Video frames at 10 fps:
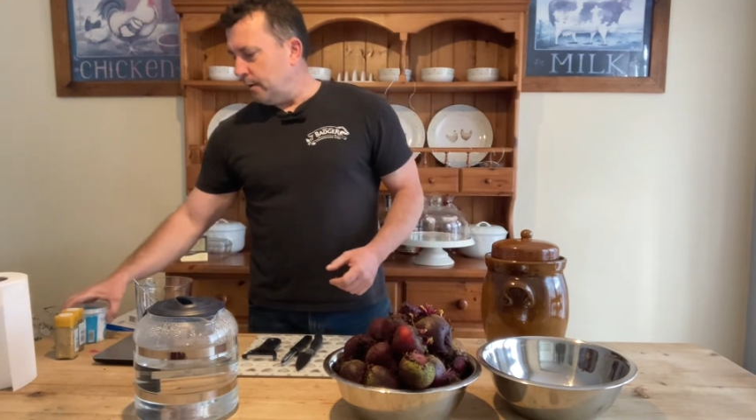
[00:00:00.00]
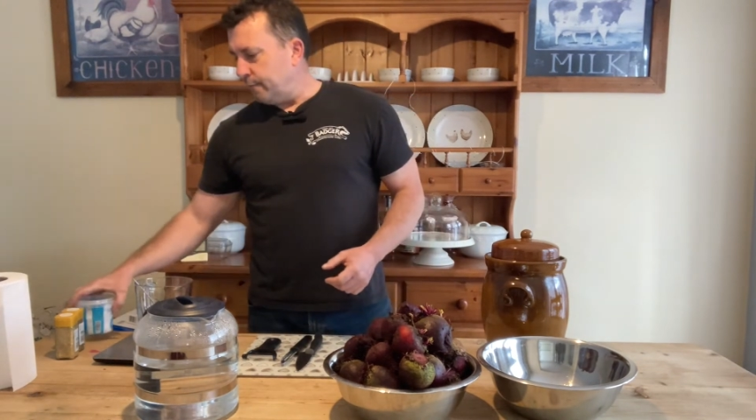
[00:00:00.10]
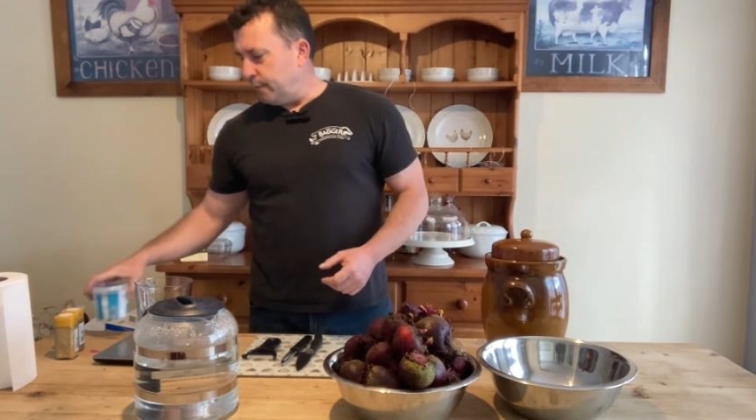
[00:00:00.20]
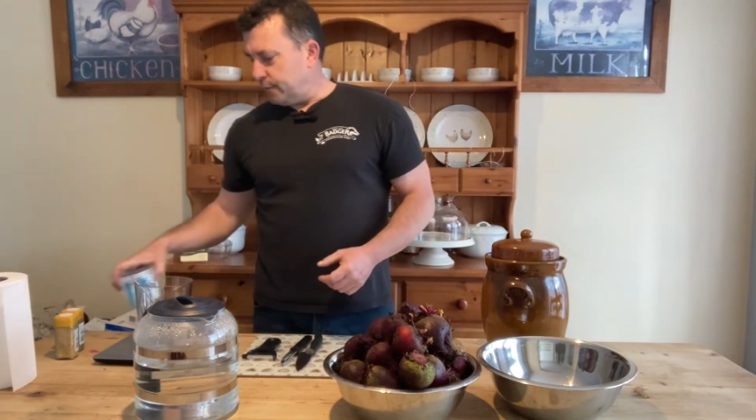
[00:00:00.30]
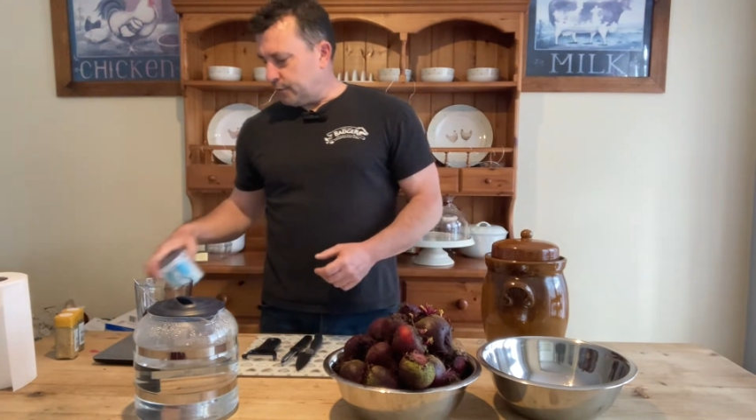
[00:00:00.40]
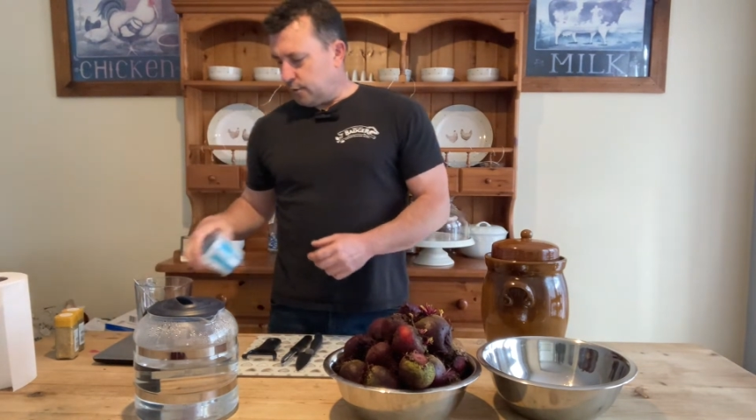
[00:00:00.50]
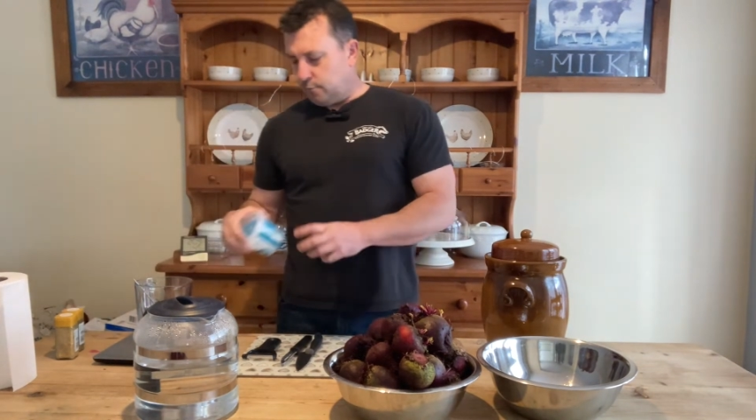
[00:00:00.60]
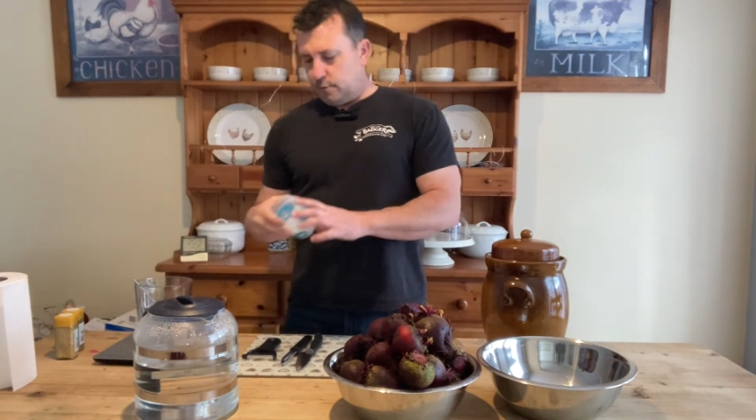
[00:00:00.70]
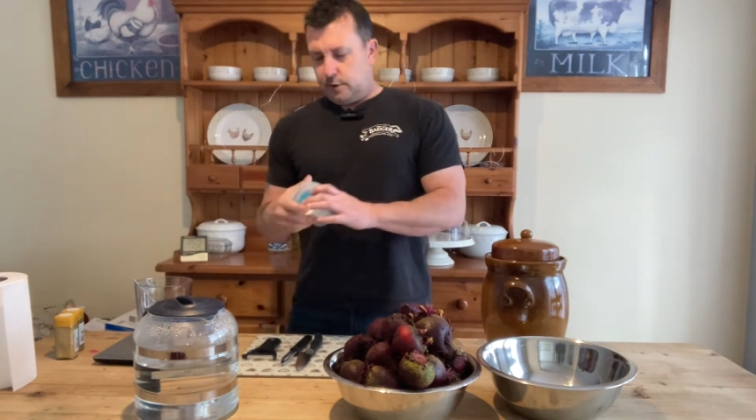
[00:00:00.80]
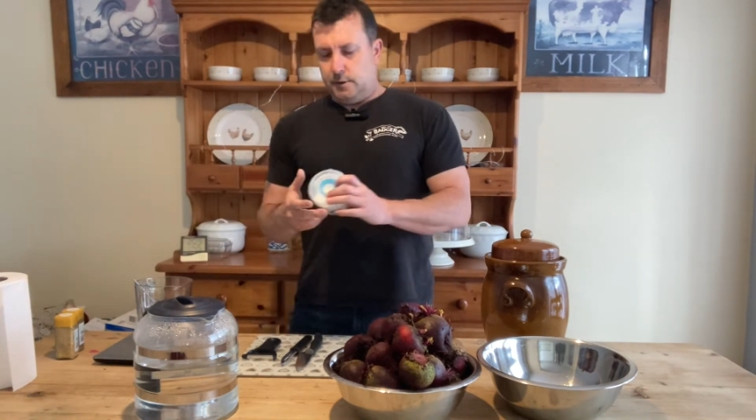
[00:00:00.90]
Now for the
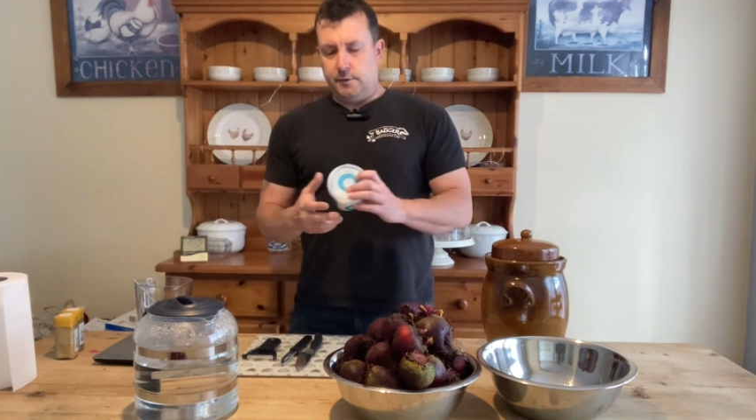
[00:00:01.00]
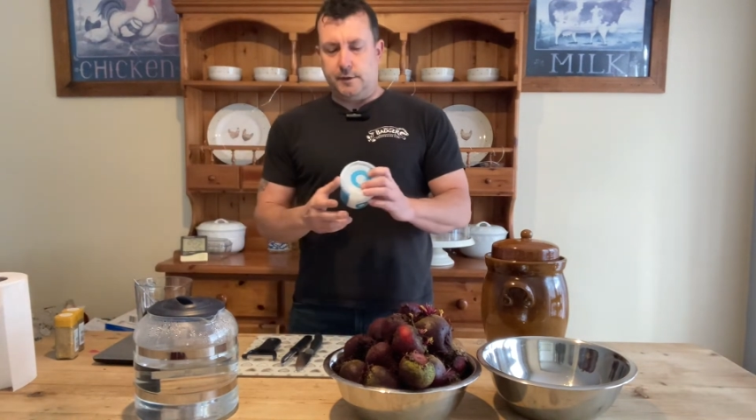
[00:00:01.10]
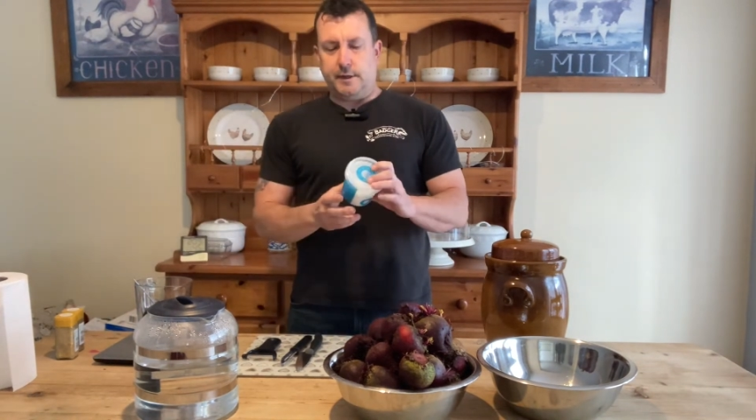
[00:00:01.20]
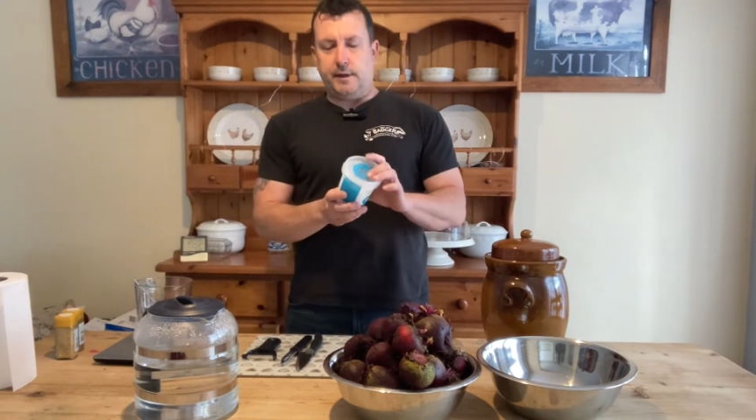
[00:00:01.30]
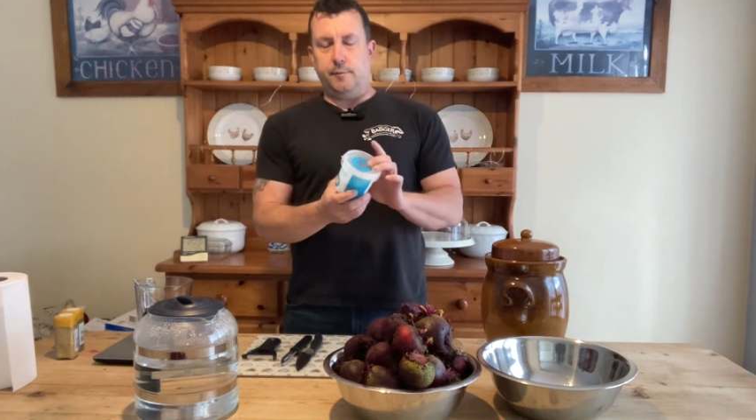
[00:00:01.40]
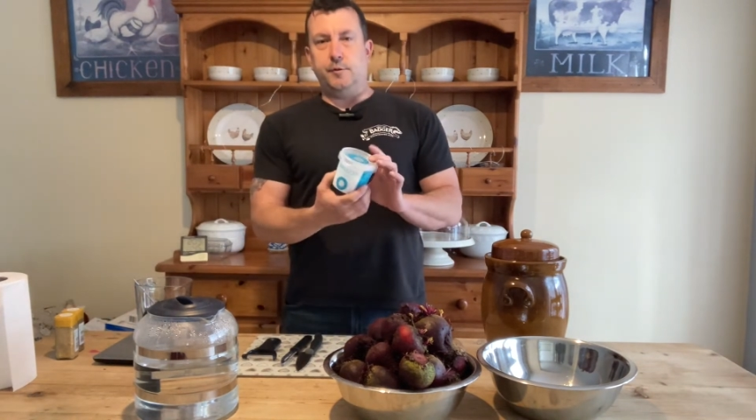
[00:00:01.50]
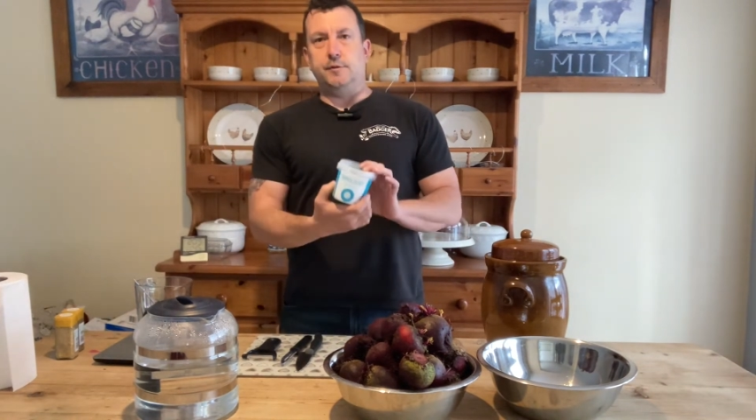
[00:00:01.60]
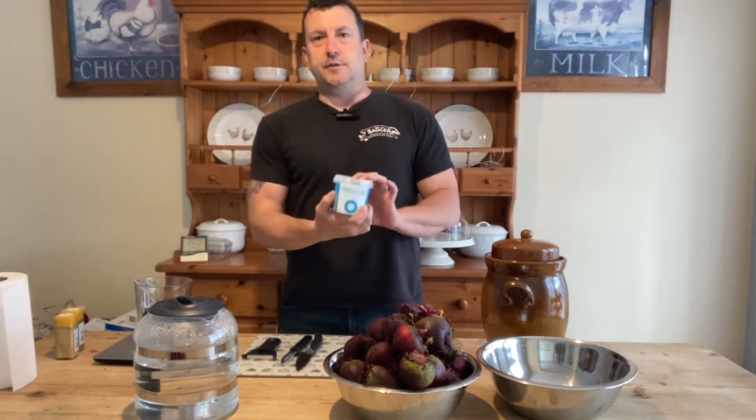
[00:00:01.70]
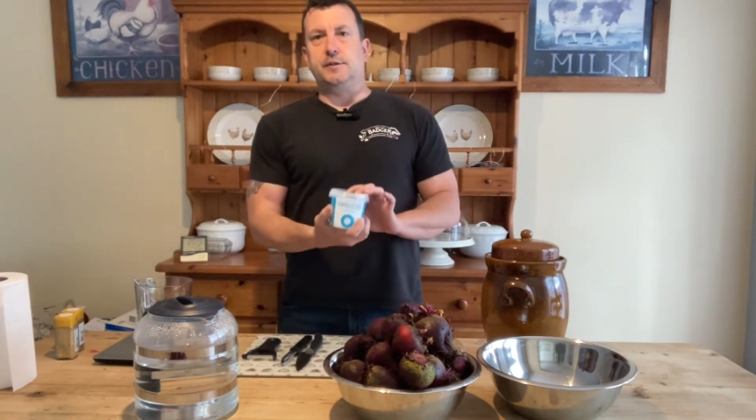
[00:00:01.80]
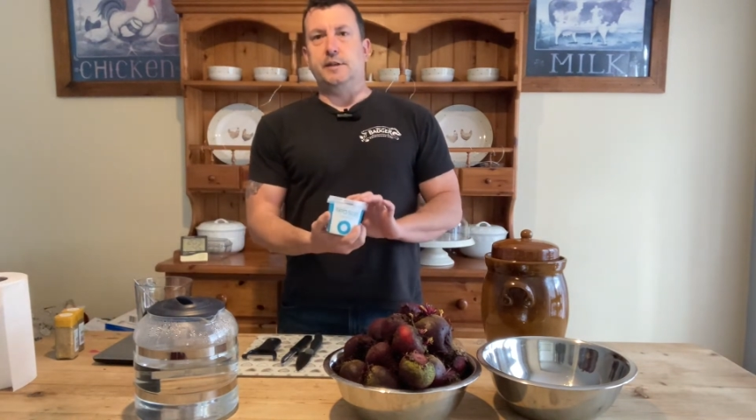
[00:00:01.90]
salt, today I'm
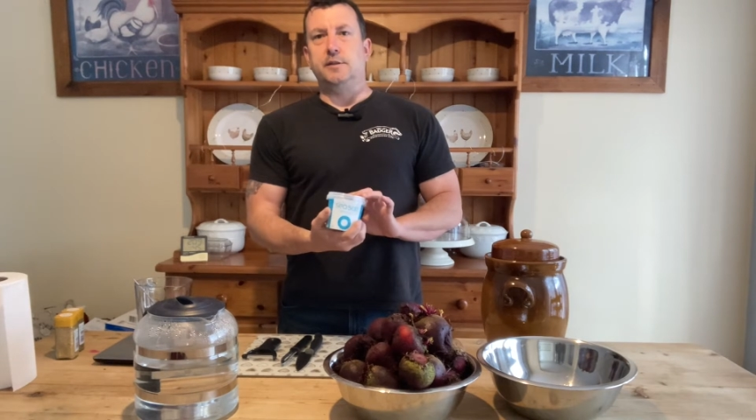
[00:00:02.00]
using sea